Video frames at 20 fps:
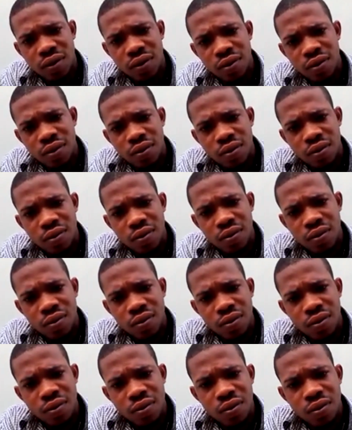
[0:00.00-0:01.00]

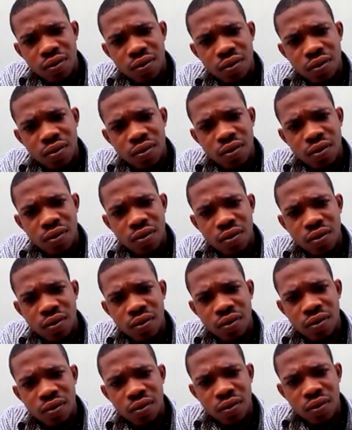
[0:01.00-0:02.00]

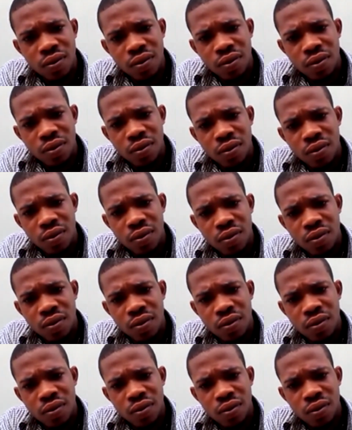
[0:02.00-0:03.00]

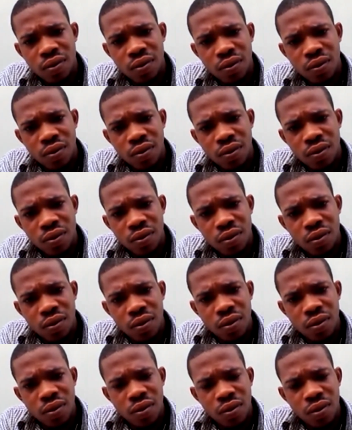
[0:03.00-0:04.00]

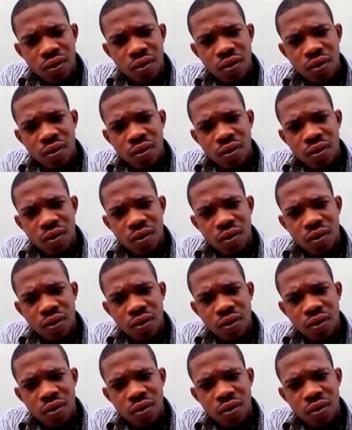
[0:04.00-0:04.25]
Nothing is said.